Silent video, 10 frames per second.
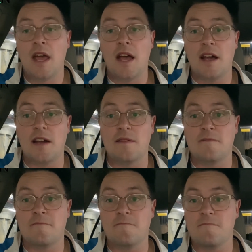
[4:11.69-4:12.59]

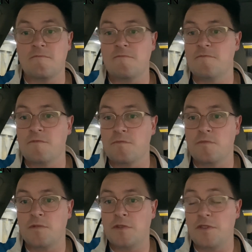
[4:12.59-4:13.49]

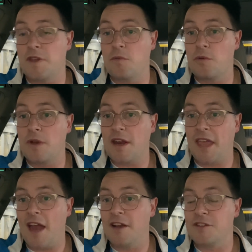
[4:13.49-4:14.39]
Do you think we'll get a
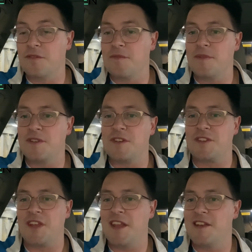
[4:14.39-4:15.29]
catalyst from the business?
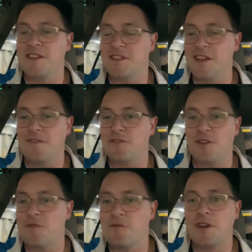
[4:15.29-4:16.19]
And if
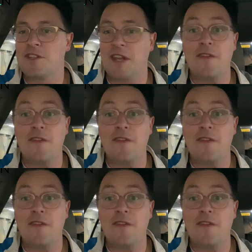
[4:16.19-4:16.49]
so, what is it?